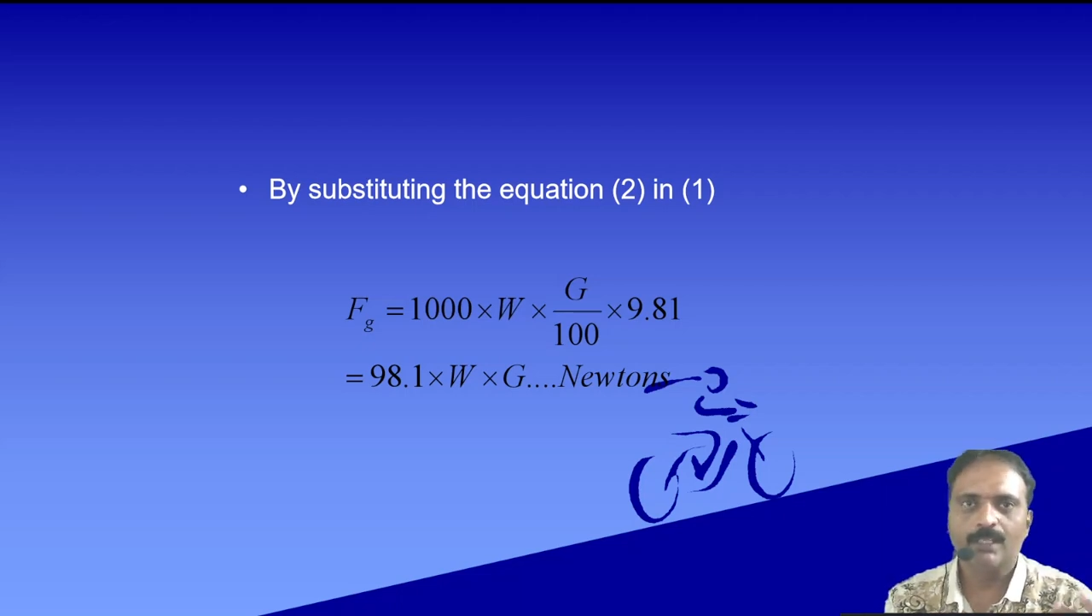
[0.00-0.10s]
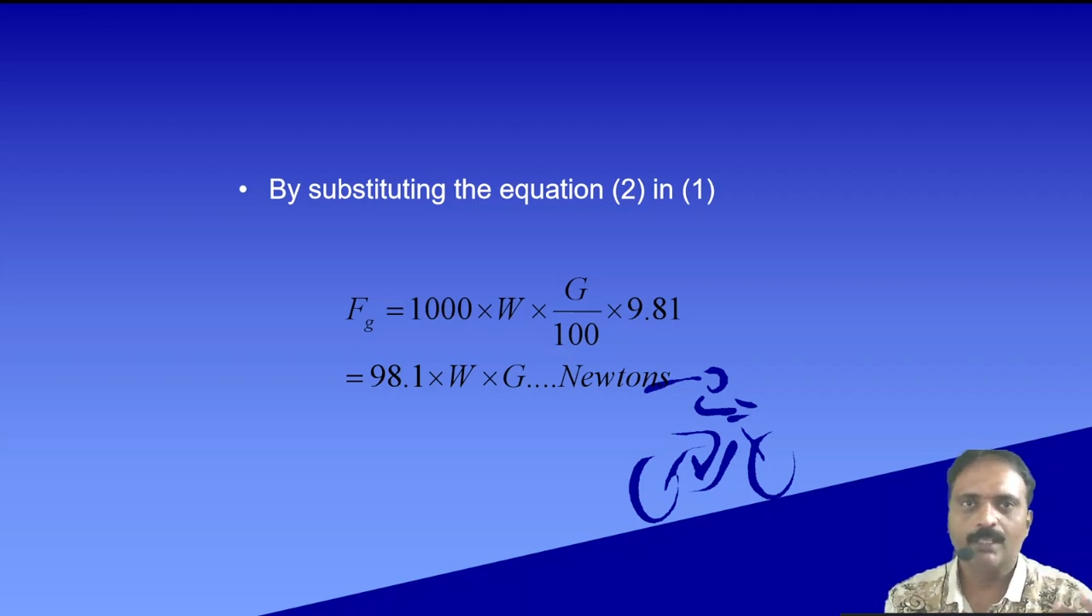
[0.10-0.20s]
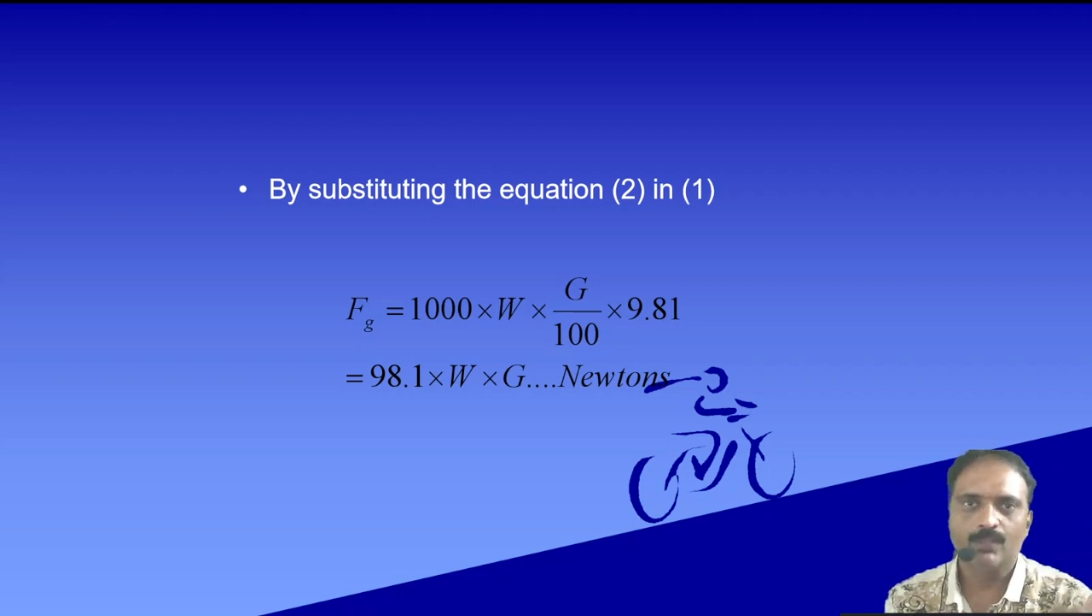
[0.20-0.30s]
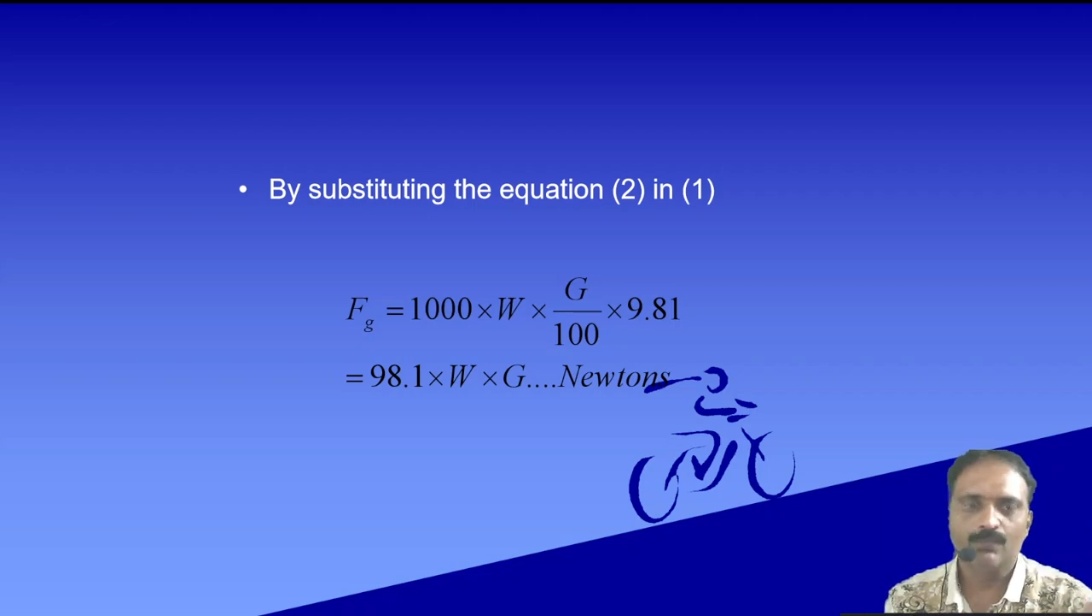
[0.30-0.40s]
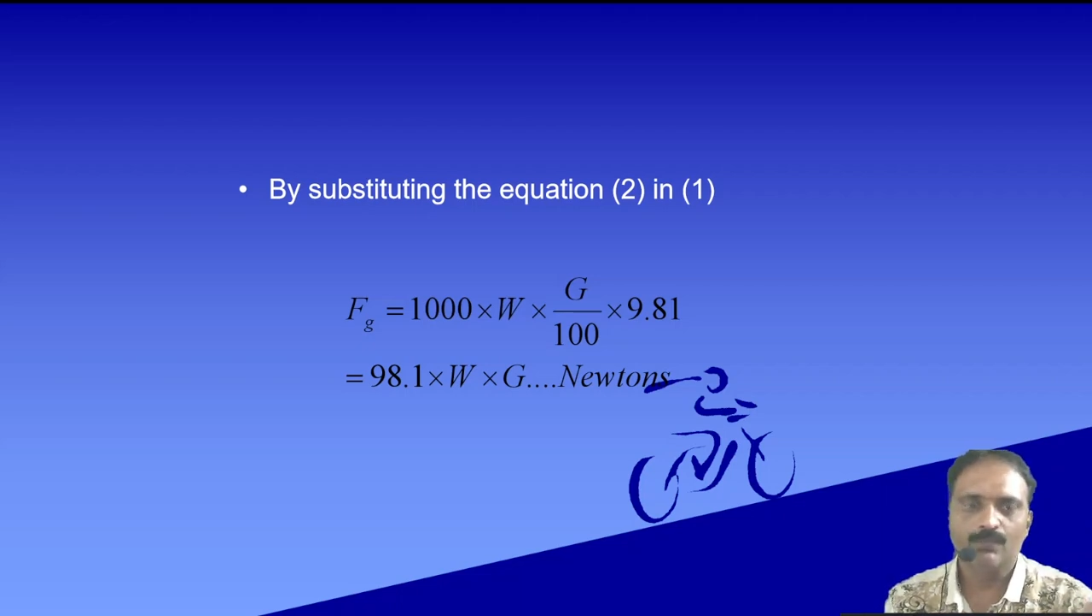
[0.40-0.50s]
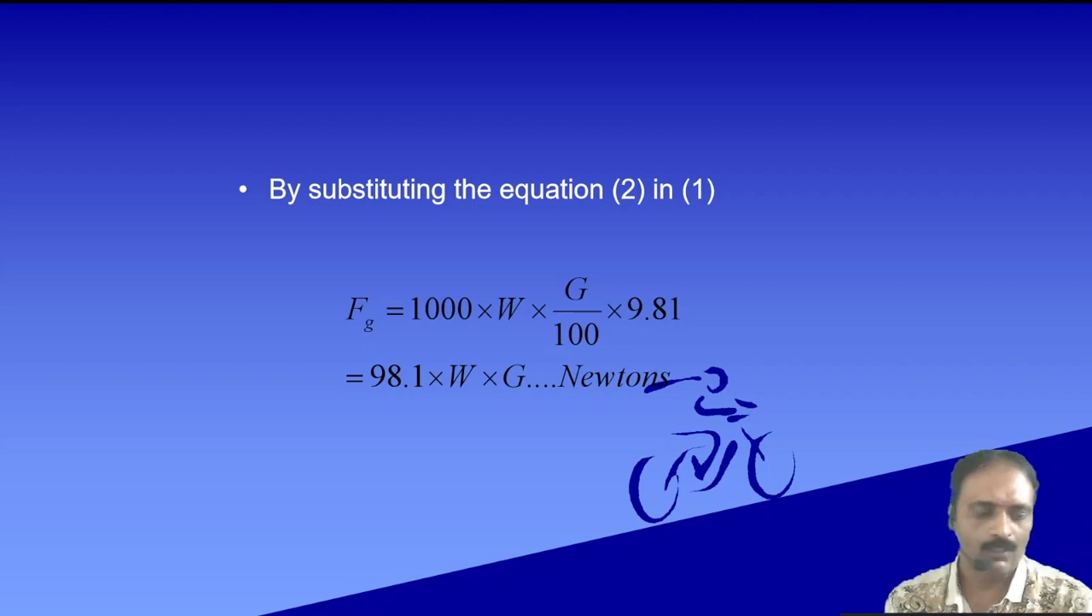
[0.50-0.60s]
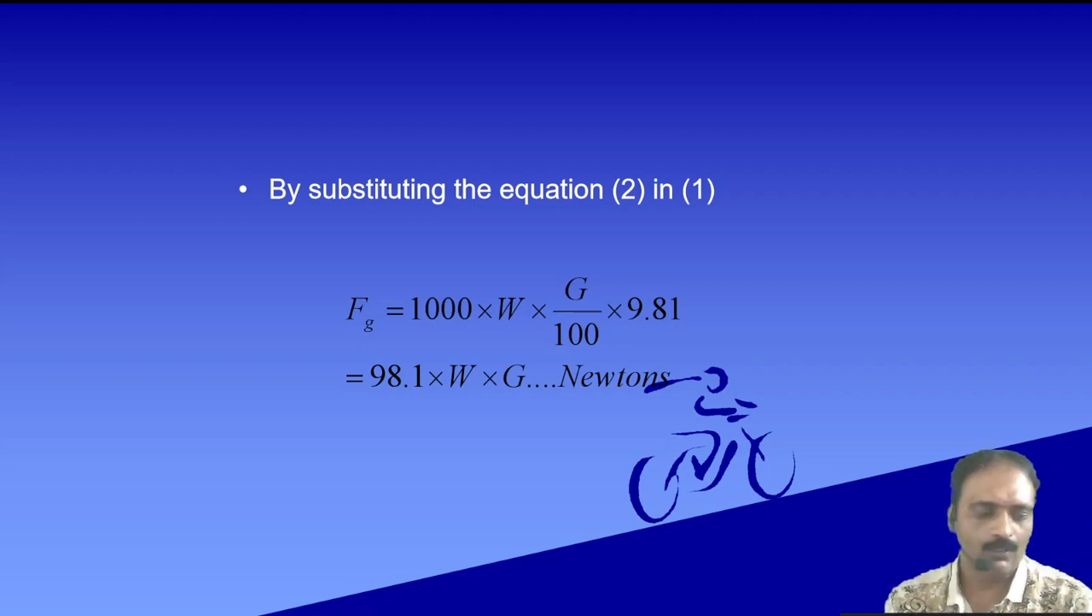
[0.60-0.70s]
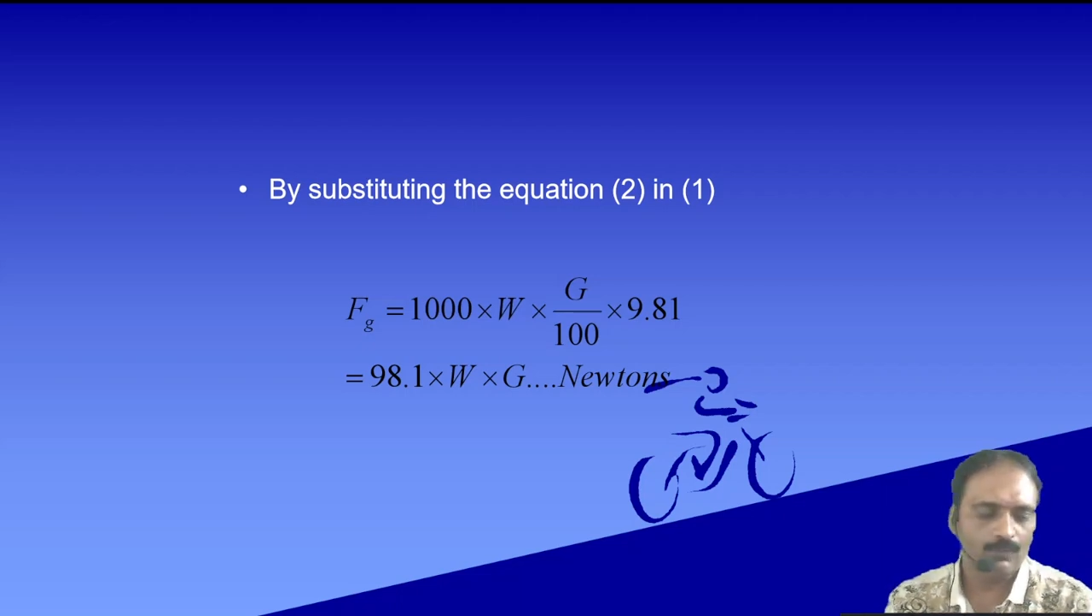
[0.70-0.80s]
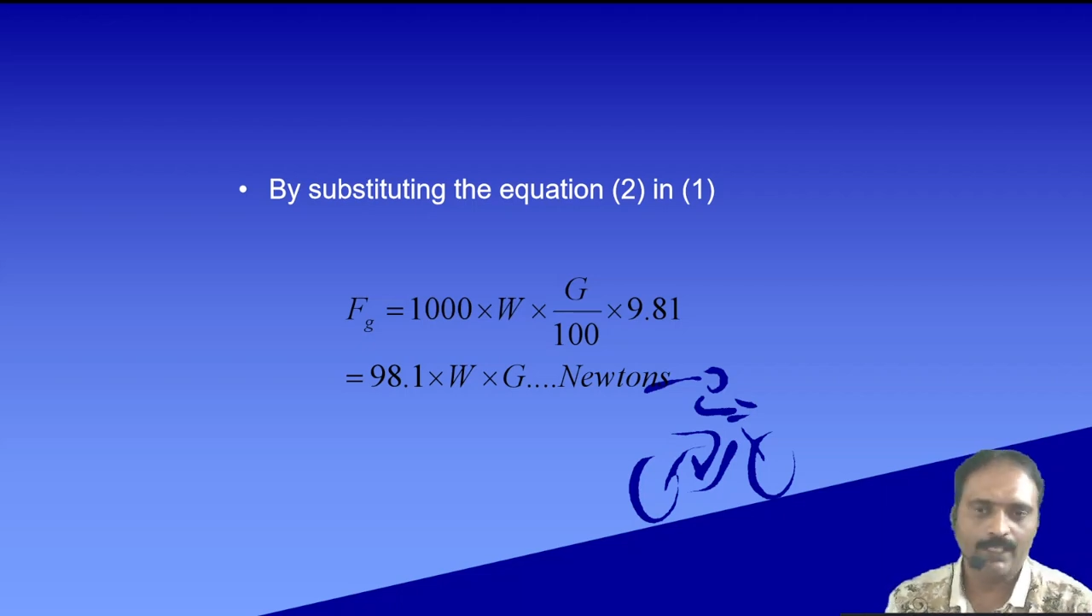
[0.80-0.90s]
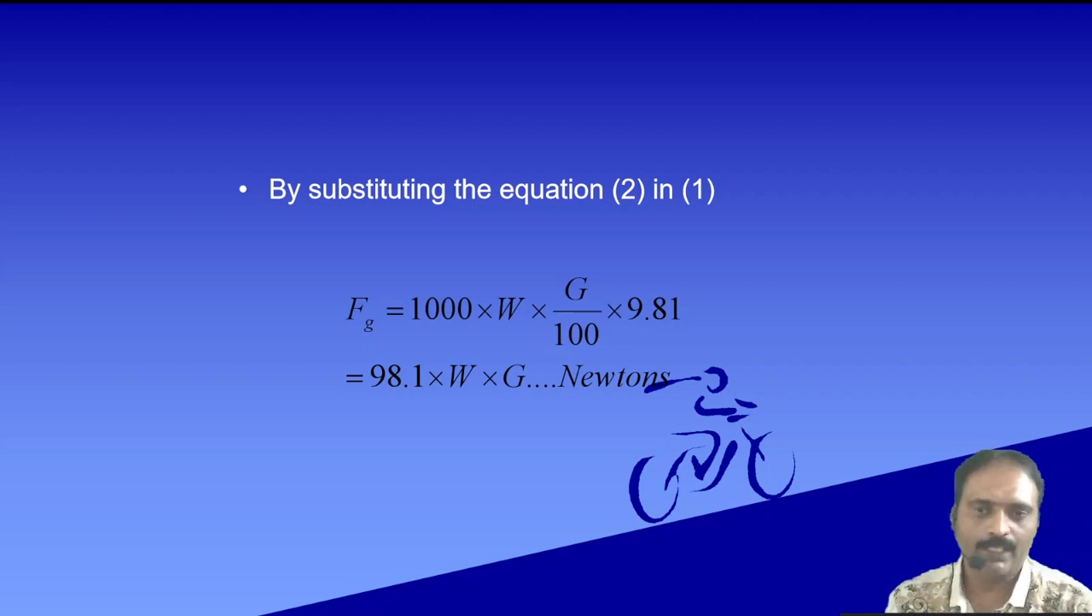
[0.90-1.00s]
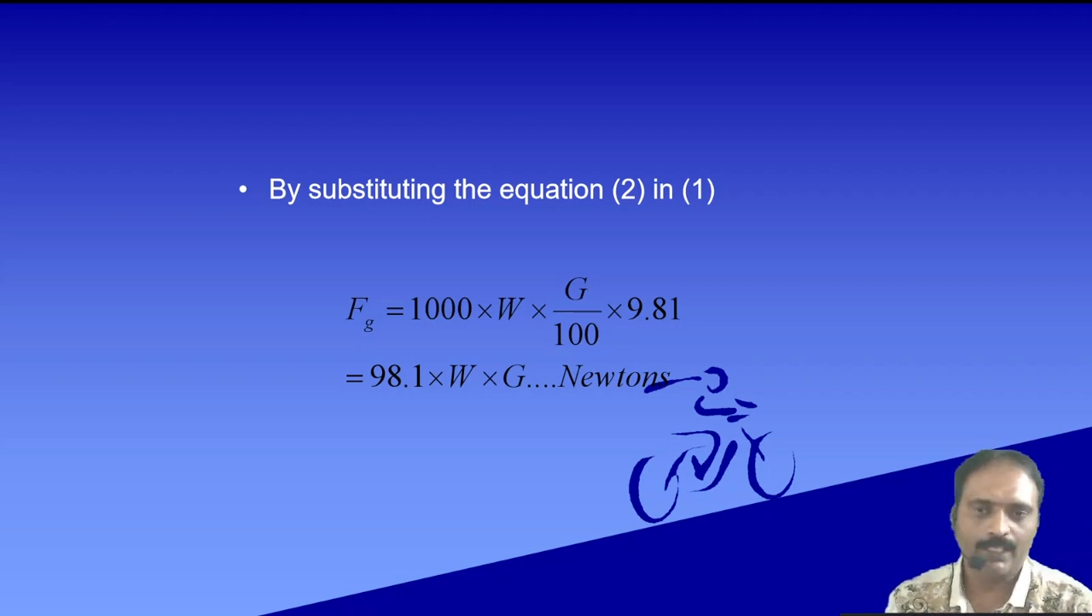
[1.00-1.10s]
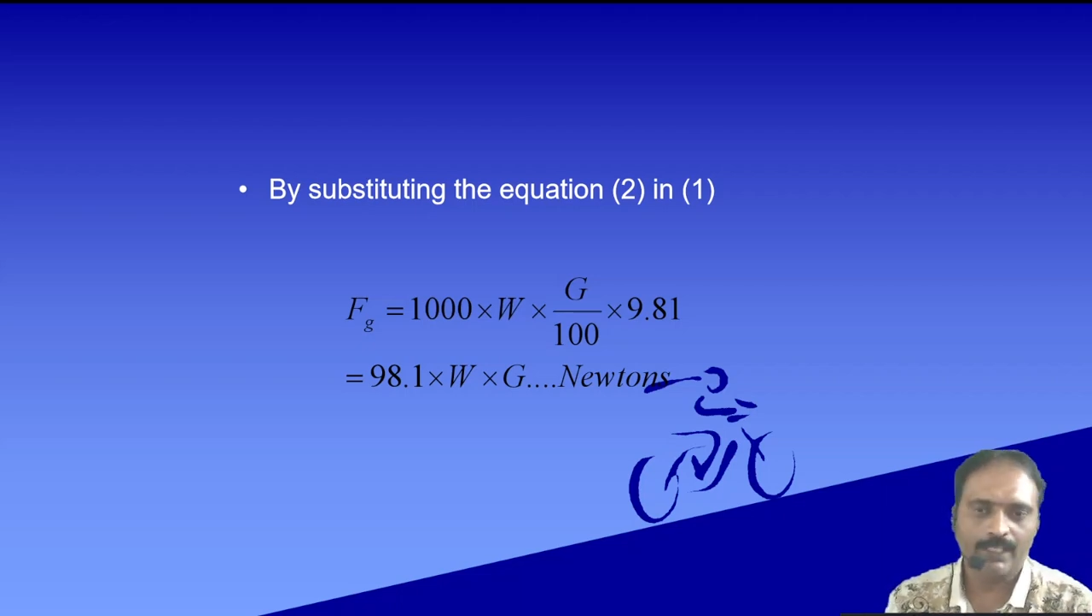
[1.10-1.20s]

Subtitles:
downward gradient.